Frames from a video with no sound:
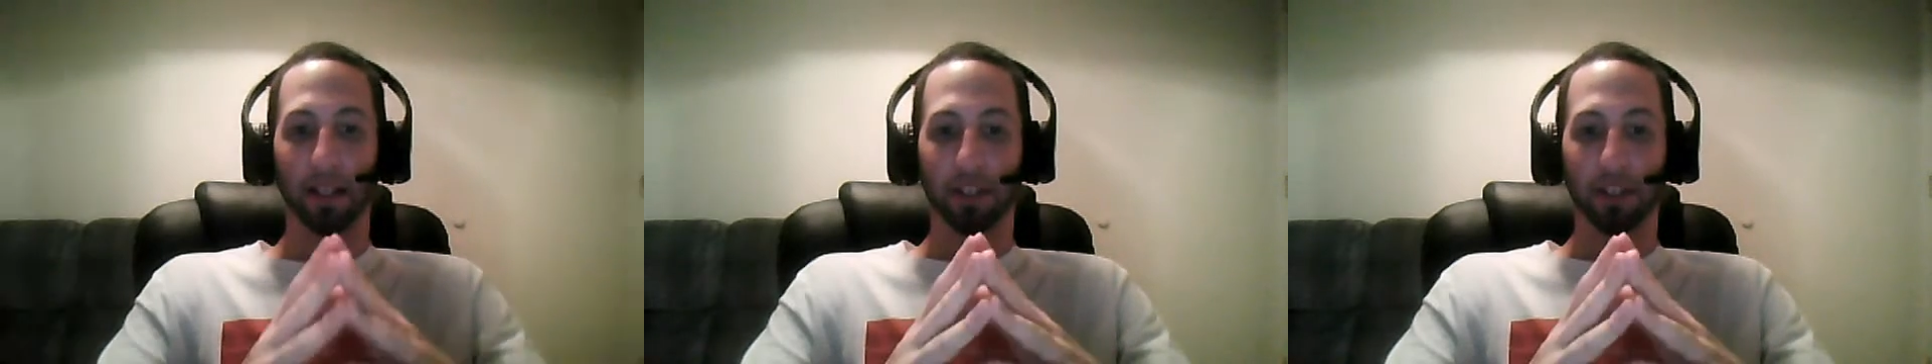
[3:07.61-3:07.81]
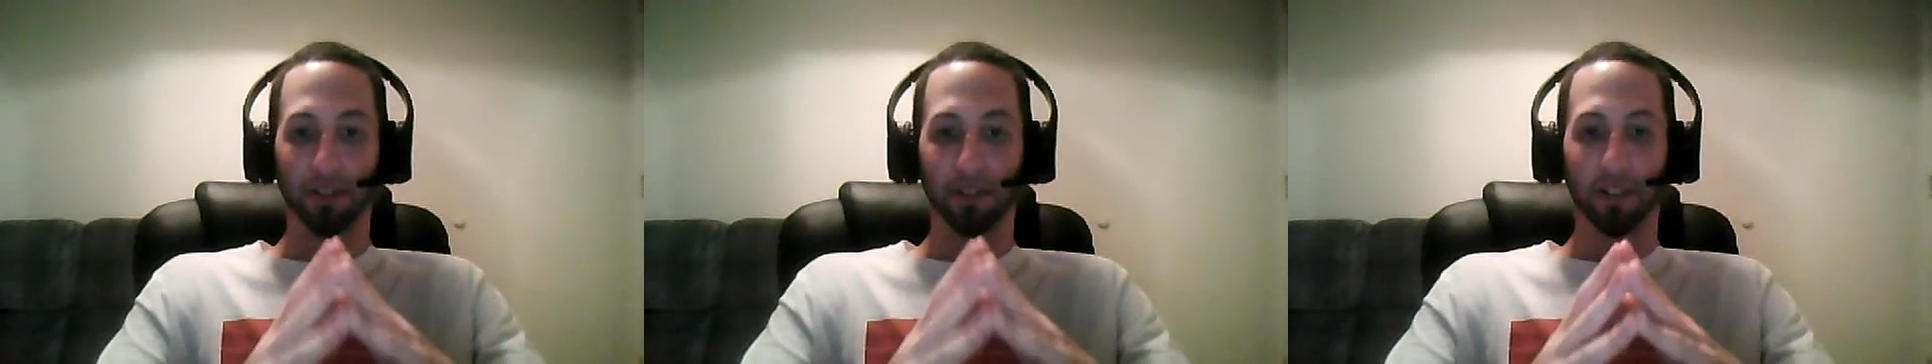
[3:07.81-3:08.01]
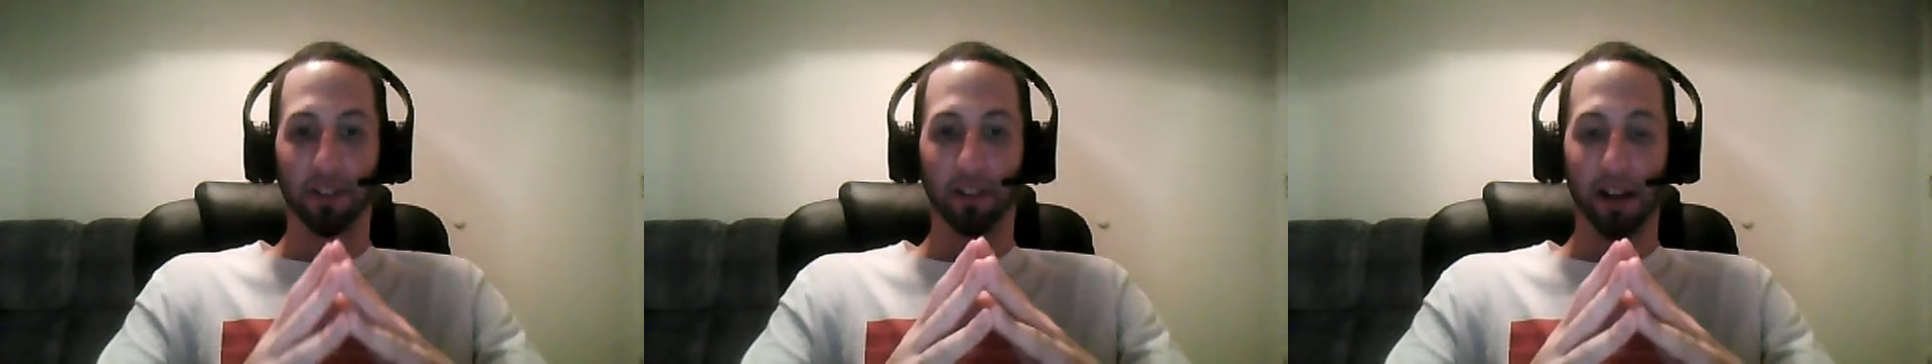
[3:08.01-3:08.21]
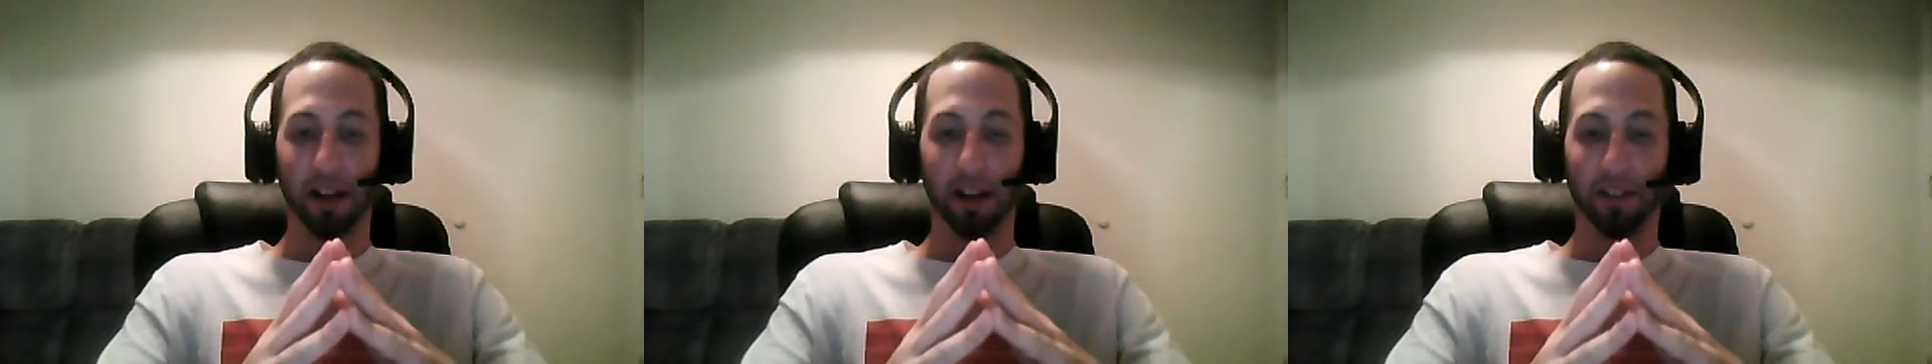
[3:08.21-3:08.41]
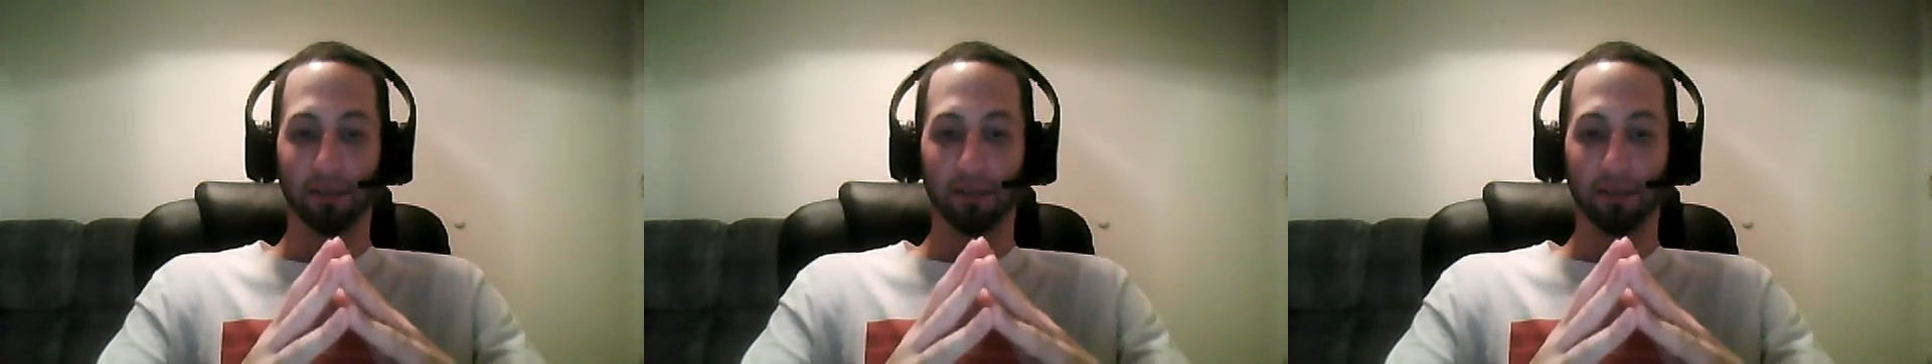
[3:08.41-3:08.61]
Georgia
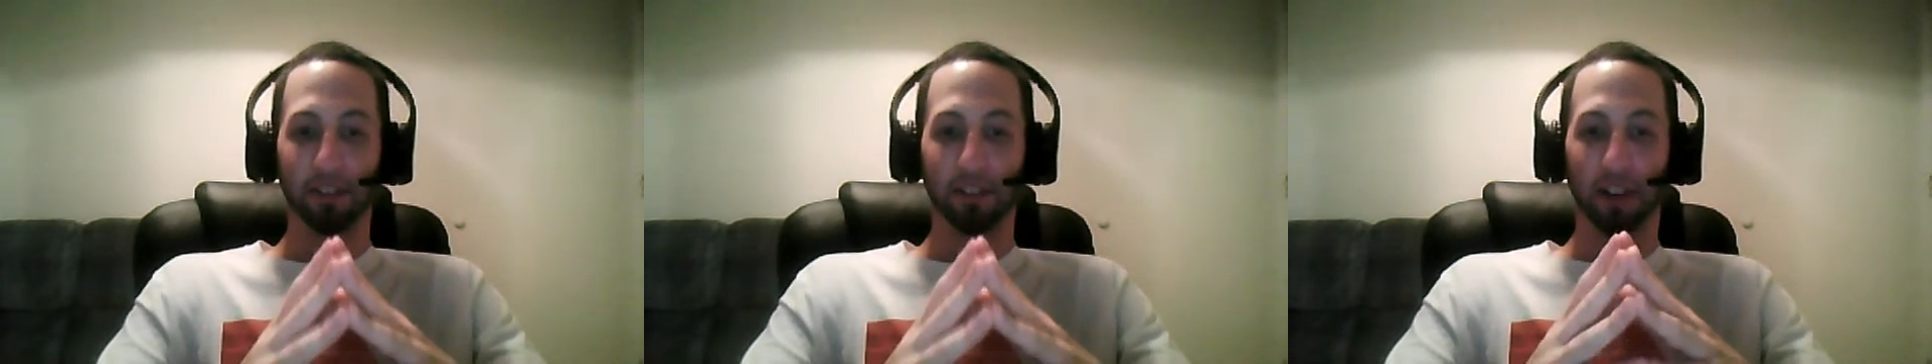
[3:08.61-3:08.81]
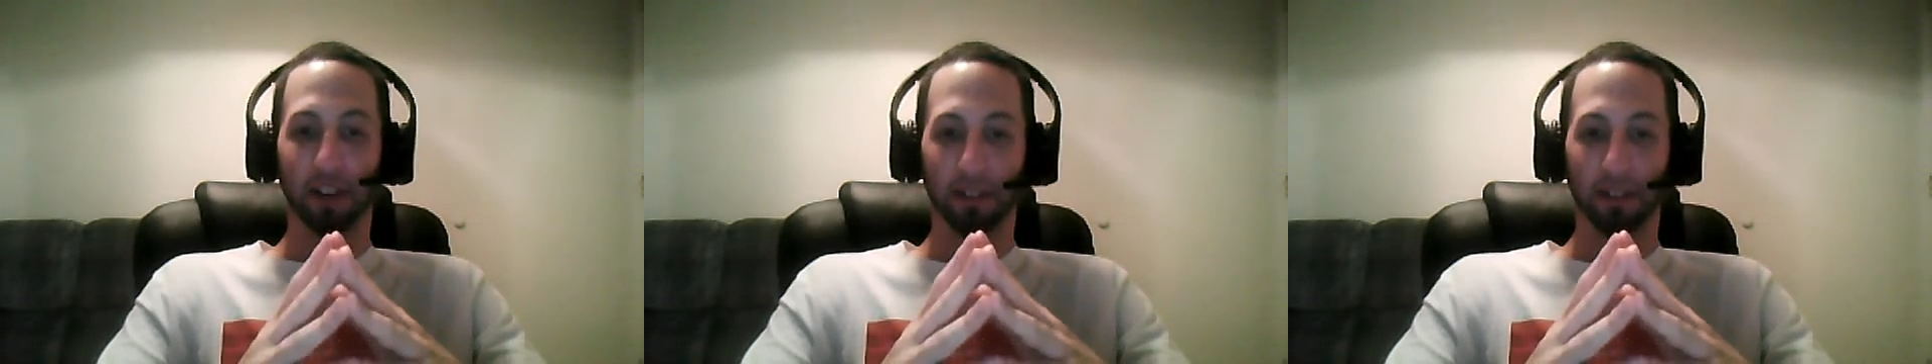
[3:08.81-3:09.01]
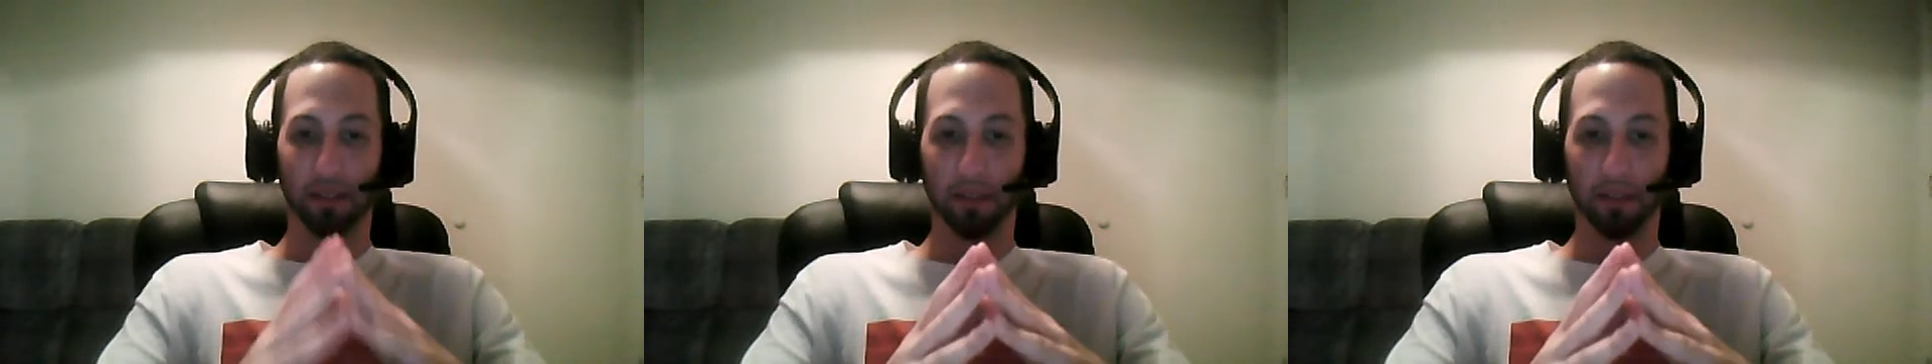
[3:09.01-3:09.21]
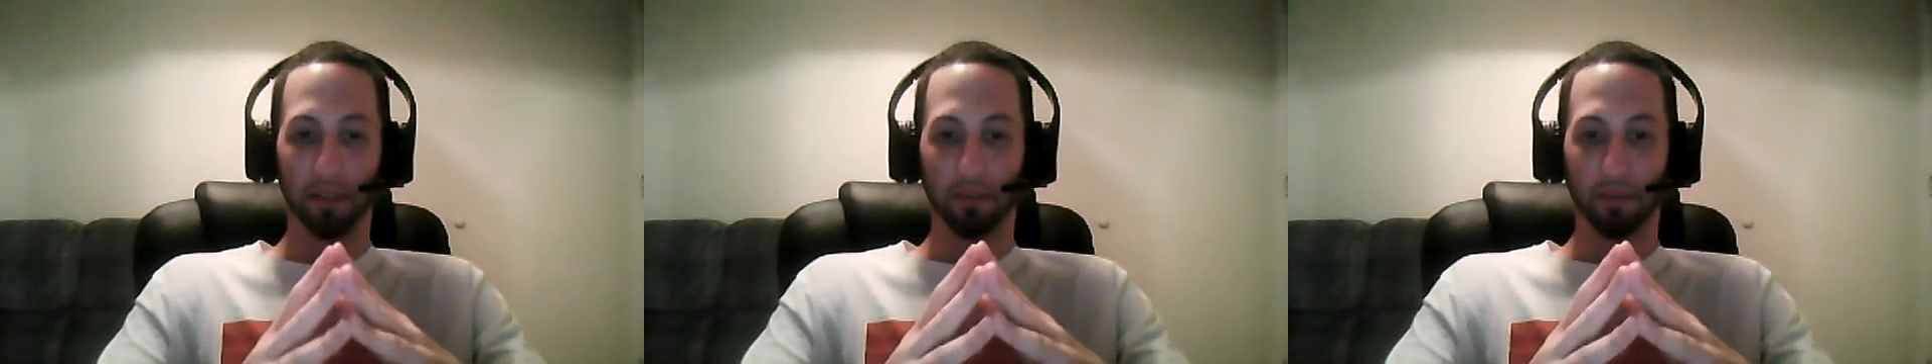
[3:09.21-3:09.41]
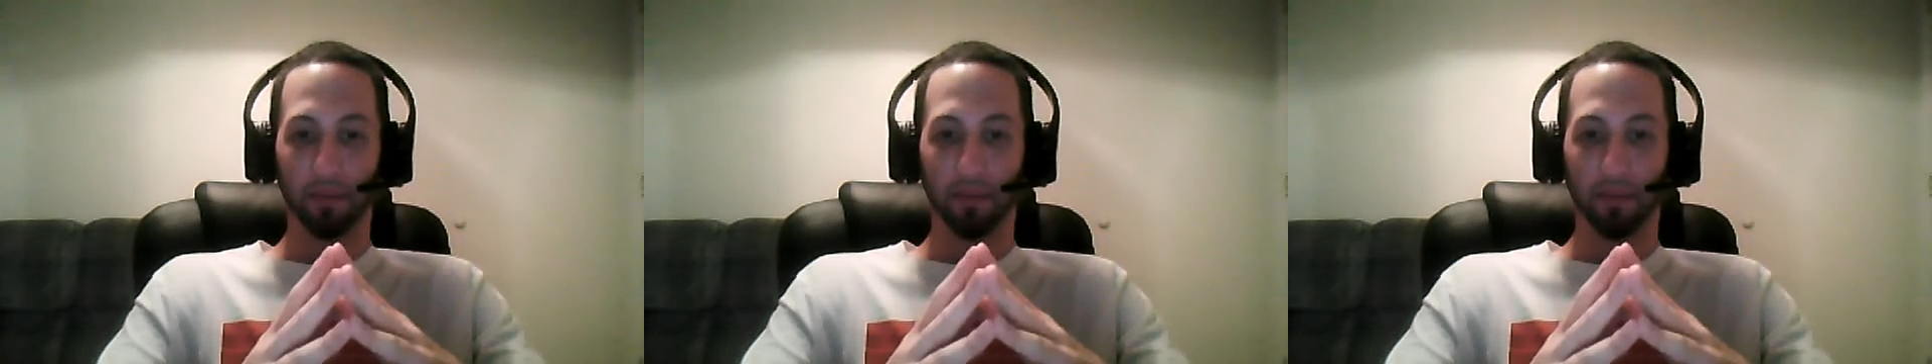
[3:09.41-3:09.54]
Congressman John Linder,